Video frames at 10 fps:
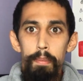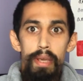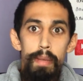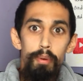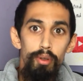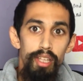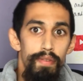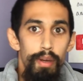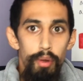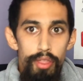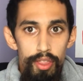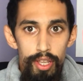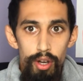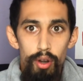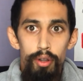people living within
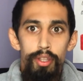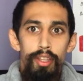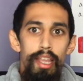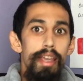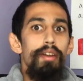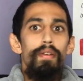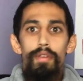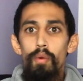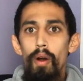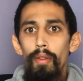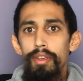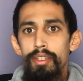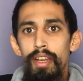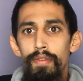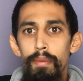the earth, and they interview all these
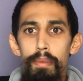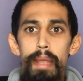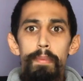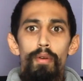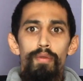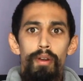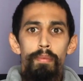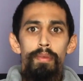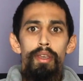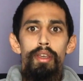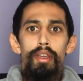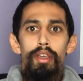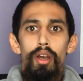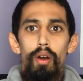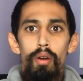different people from,
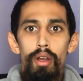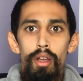you know,